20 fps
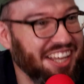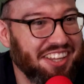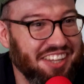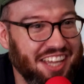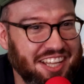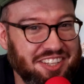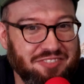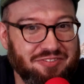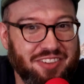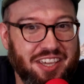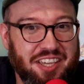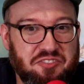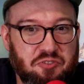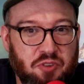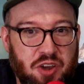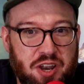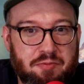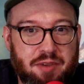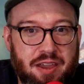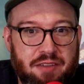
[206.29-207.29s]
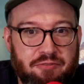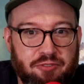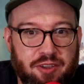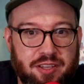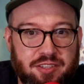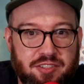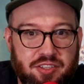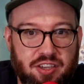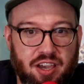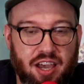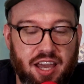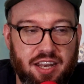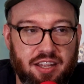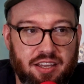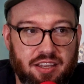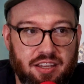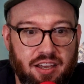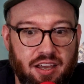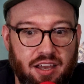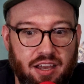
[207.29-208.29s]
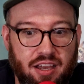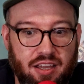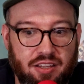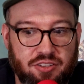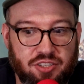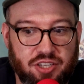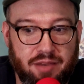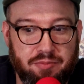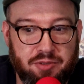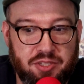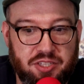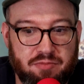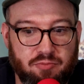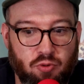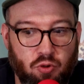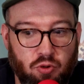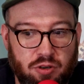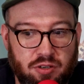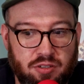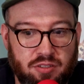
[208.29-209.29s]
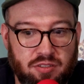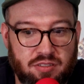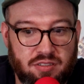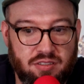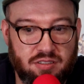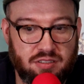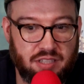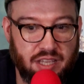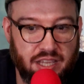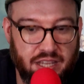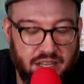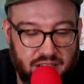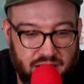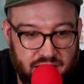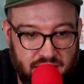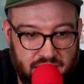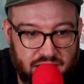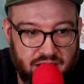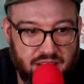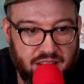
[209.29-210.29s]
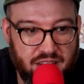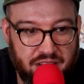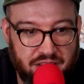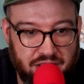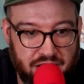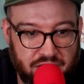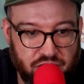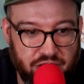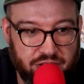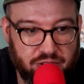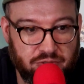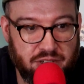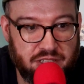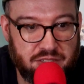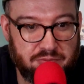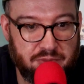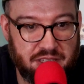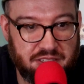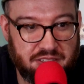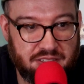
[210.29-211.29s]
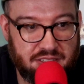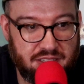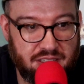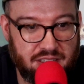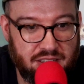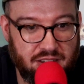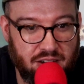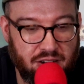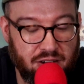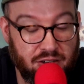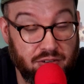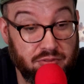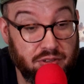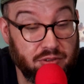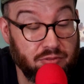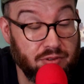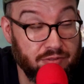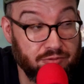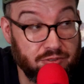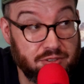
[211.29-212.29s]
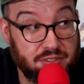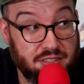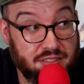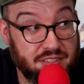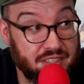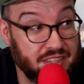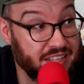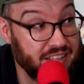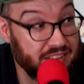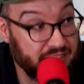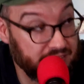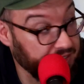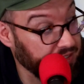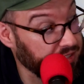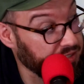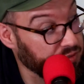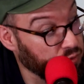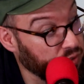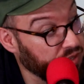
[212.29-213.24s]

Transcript: That's amazing. One of my friends got a job at Tim Hortons, and he didn't think they checked the resumes or the references, and they didn't because